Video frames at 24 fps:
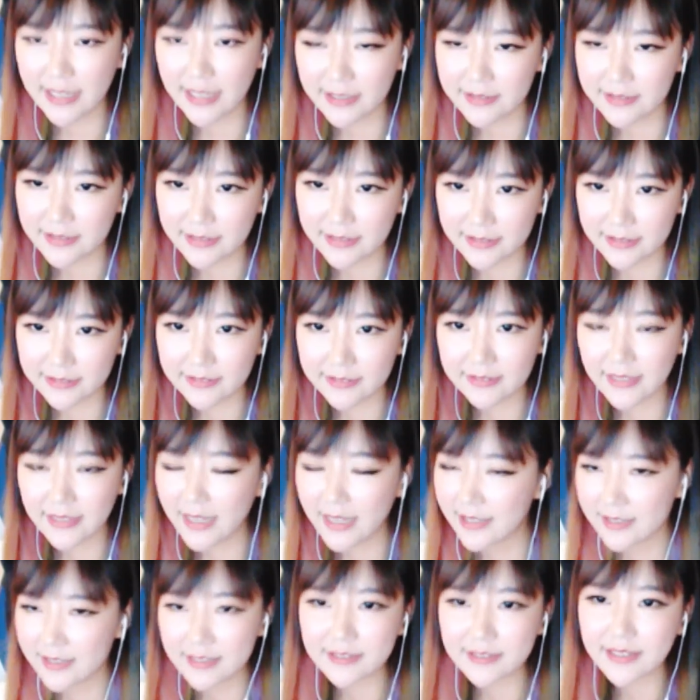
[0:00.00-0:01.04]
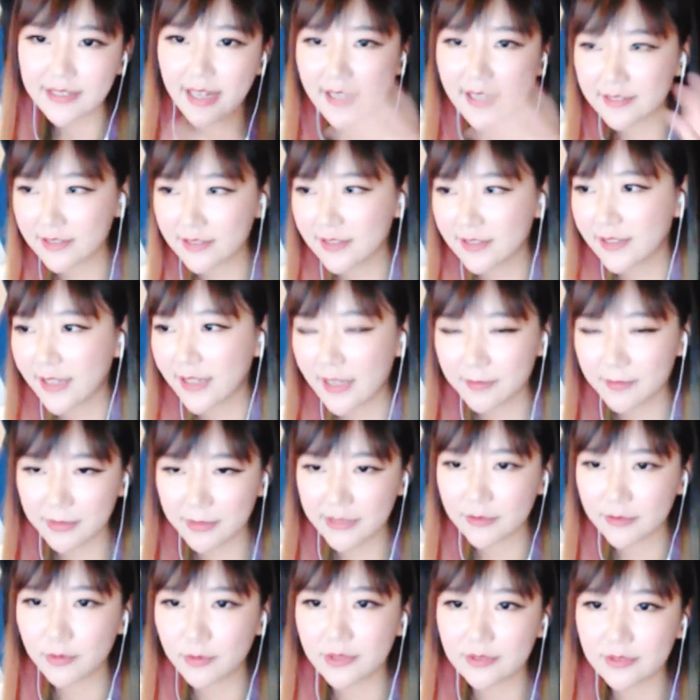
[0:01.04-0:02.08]
8. I just can't climb. It was
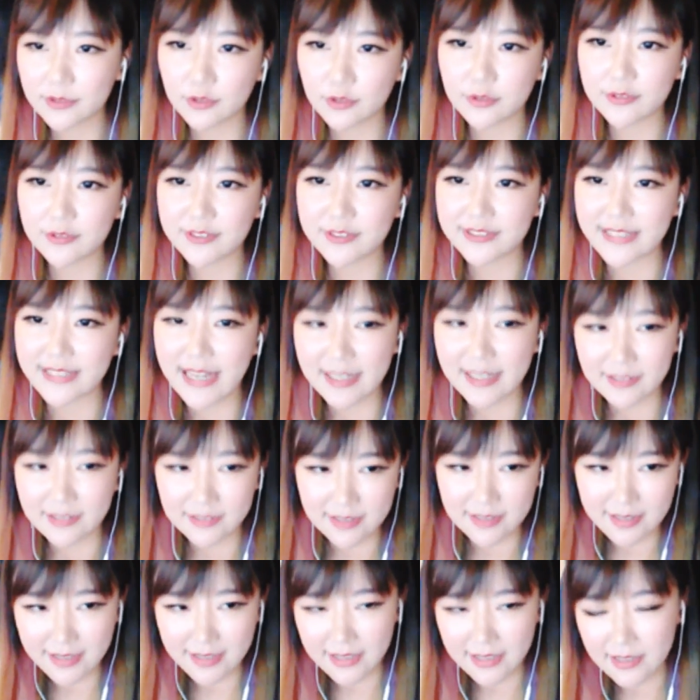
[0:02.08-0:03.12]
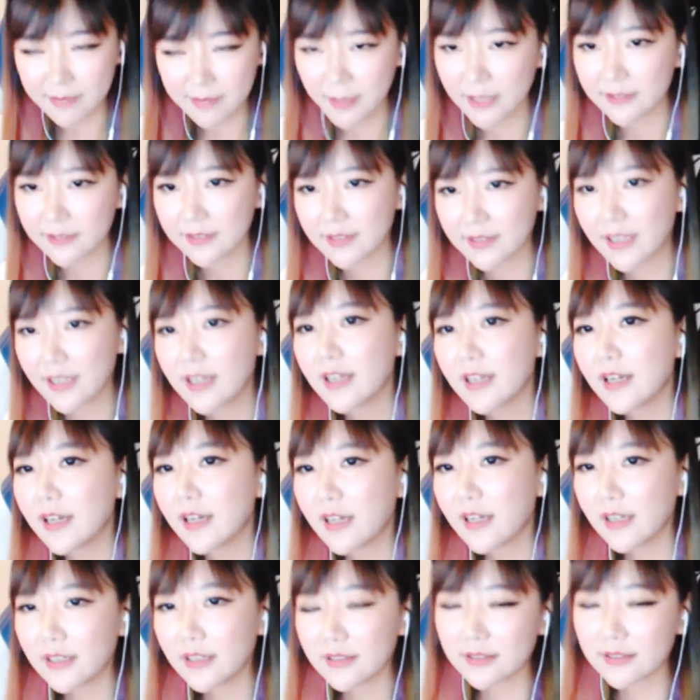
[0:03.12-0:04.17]
too stacked that month,
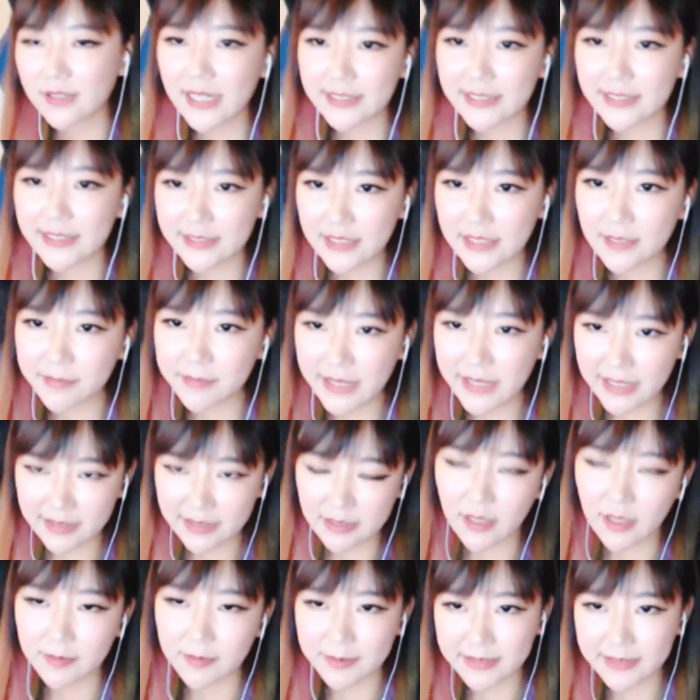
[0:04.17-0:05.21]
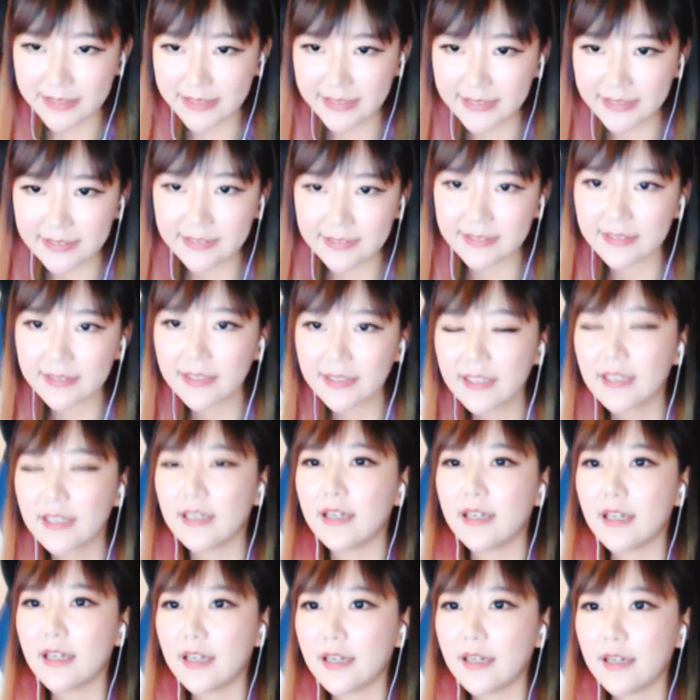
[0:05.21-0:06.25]
so I didn't make top 6.
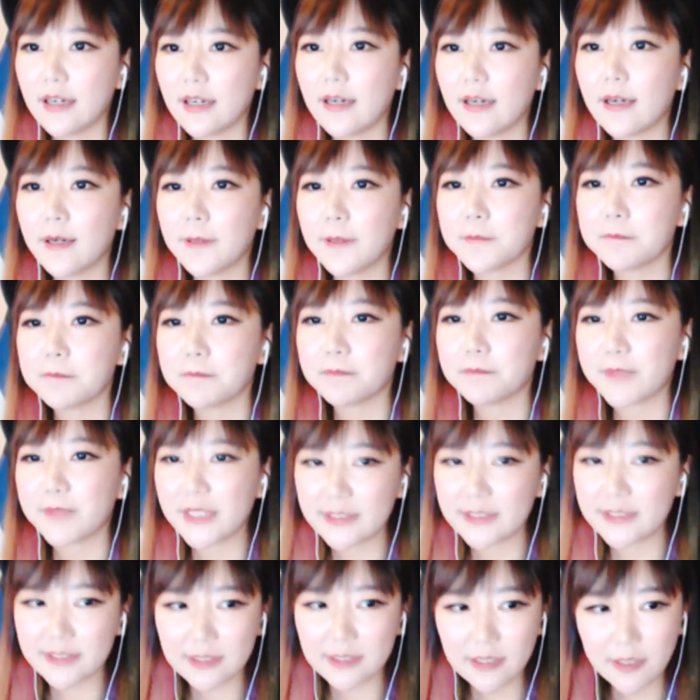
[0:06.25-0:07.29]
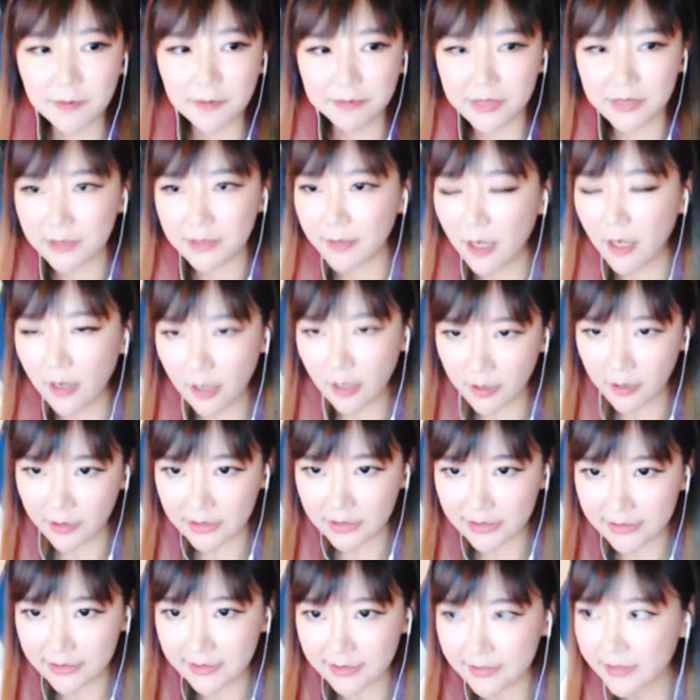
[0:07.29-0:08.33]
But people already
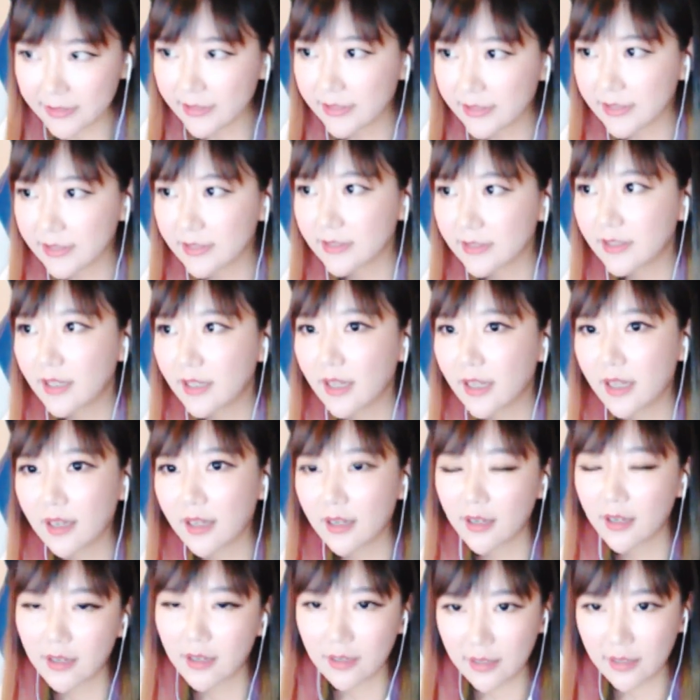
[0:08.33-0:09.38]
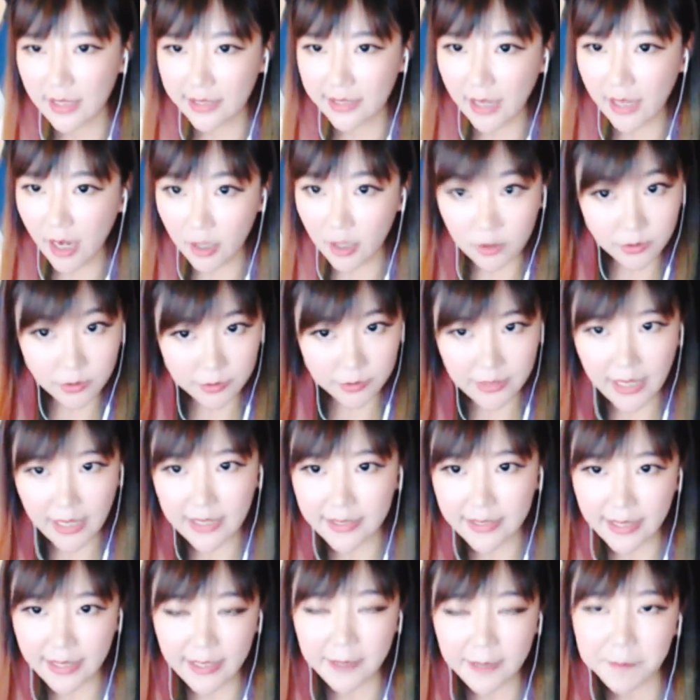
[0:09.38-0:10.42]
see like how good I
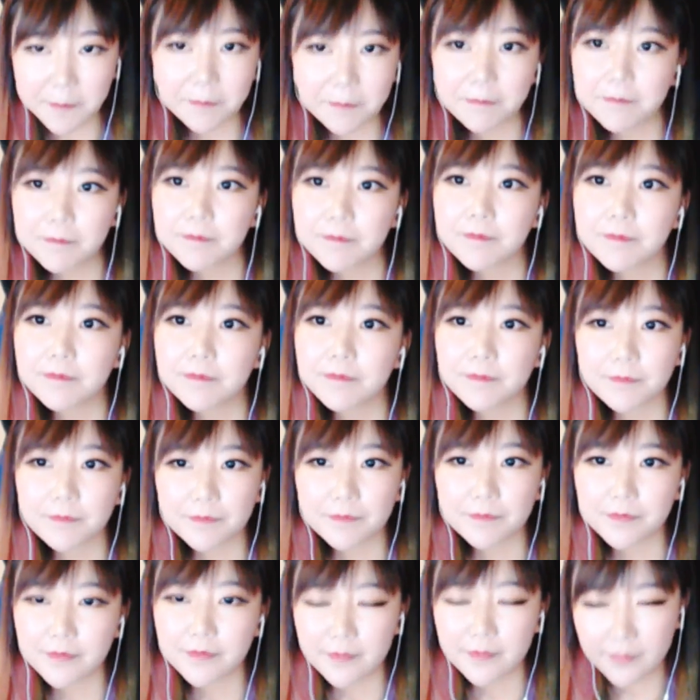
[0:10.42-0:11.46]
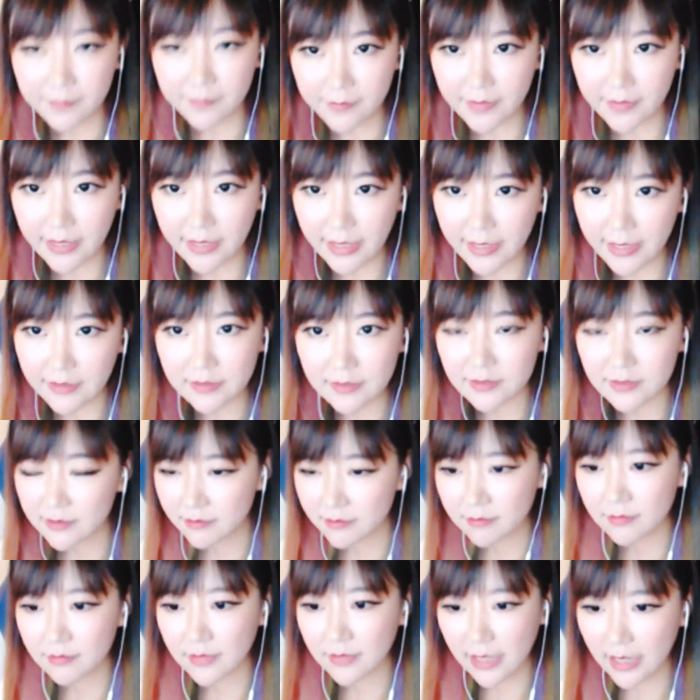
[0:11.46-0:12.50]
am and
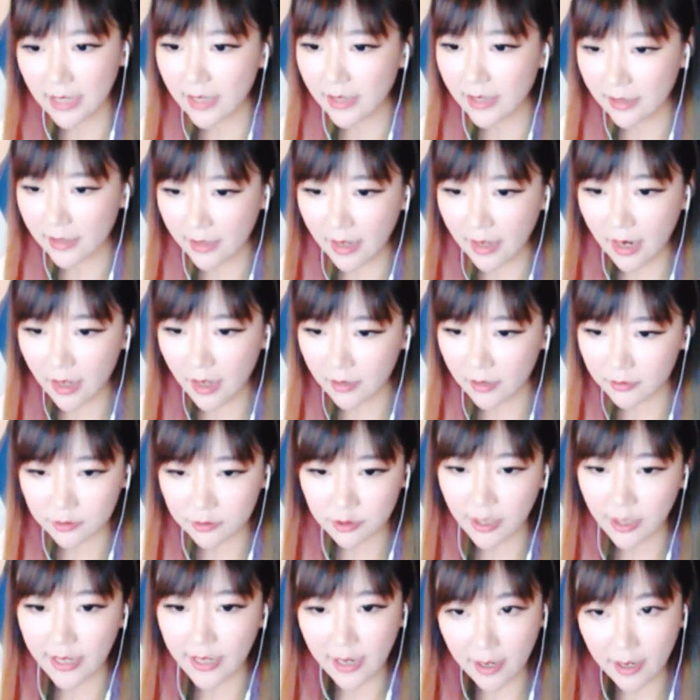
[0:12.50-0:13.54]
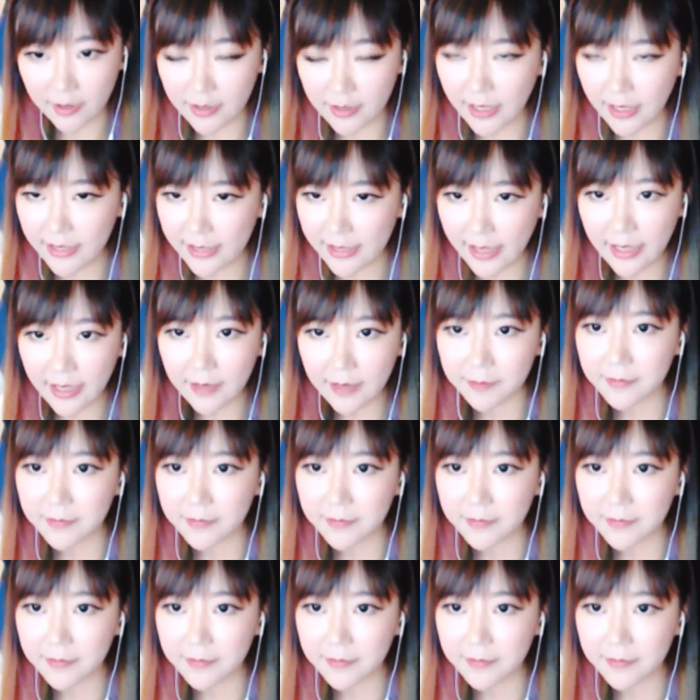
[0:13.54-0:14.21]
how try hard I am.